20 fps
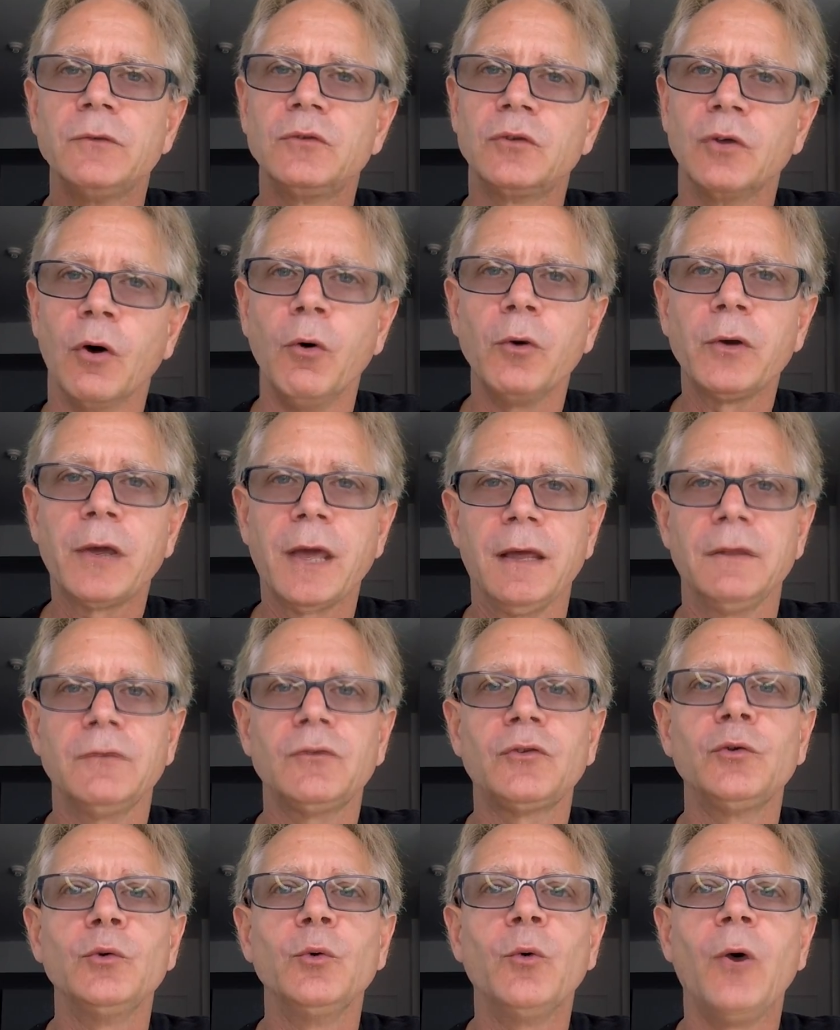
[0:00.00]
Don't get
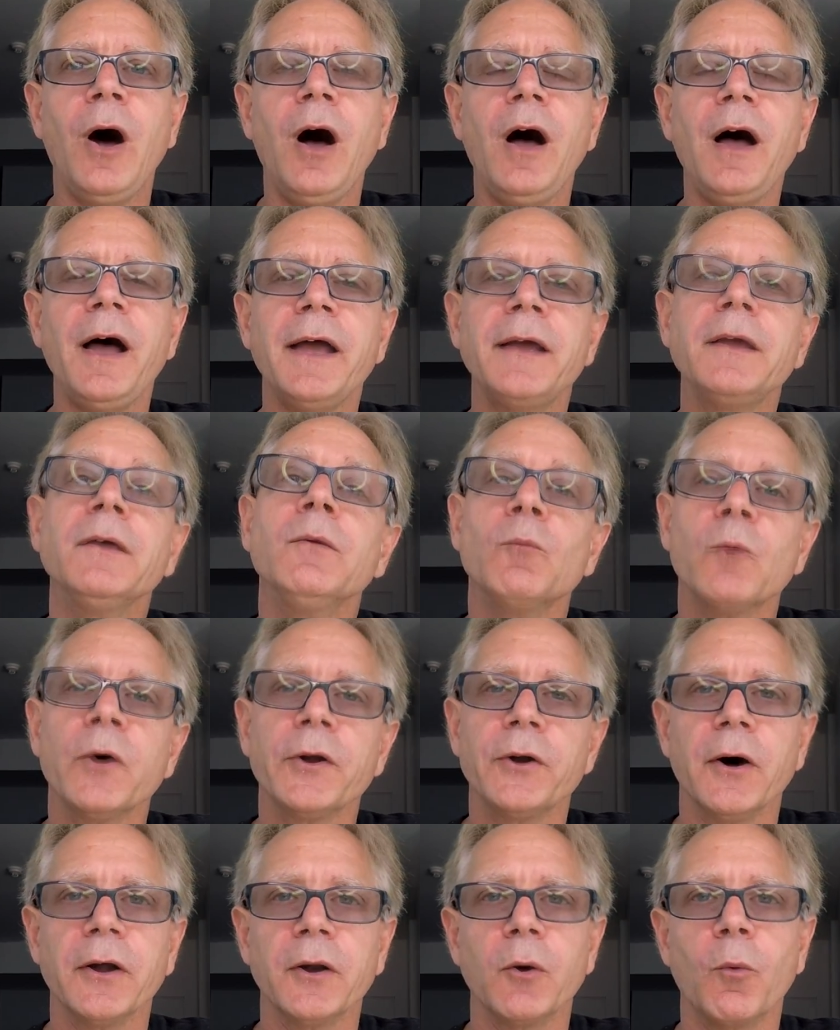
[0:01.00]
too high
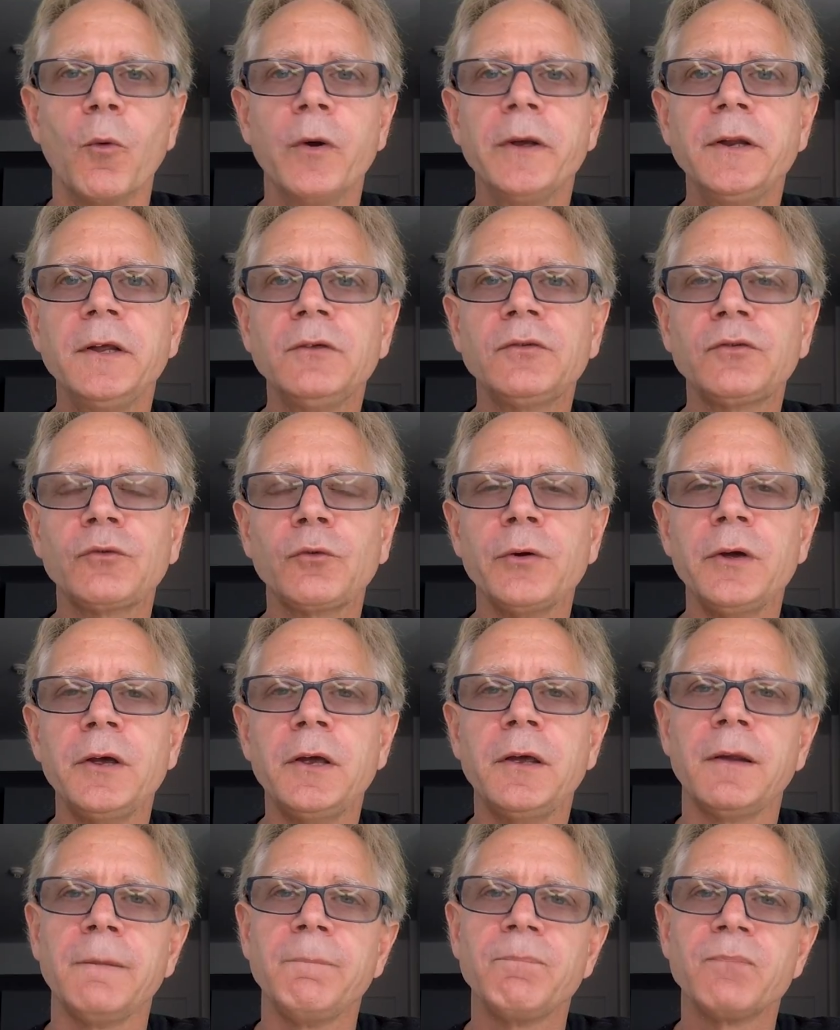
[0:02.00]
when on a winning
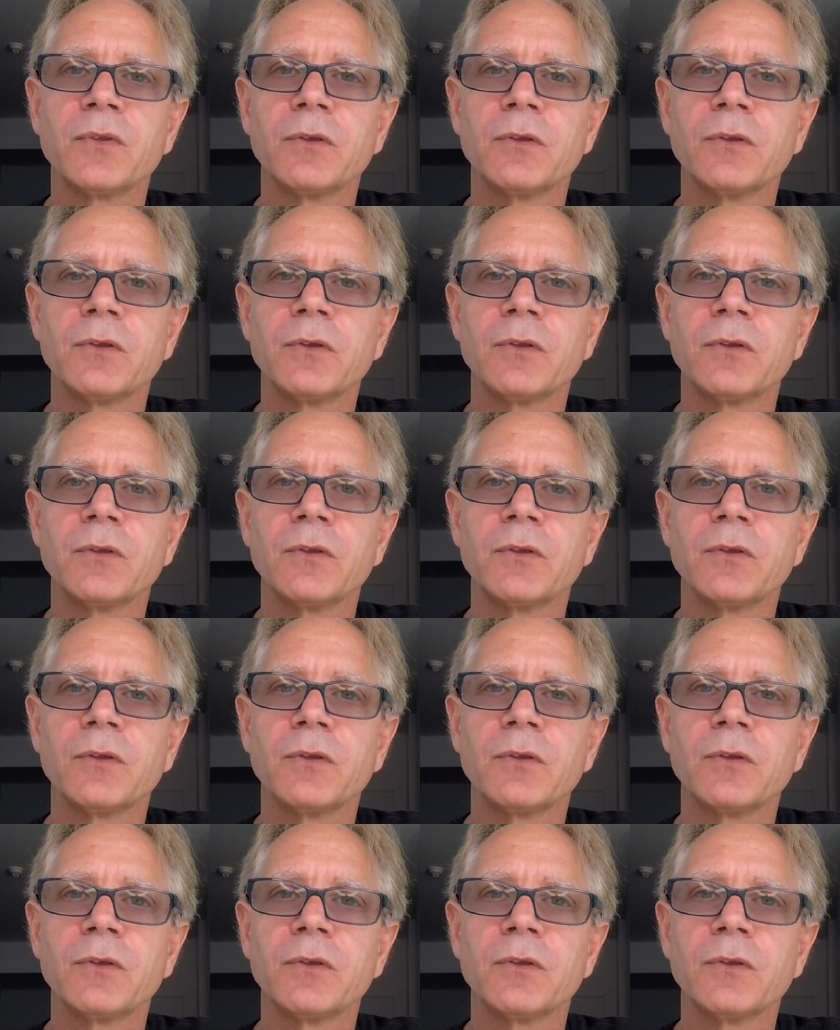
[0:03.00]
streak.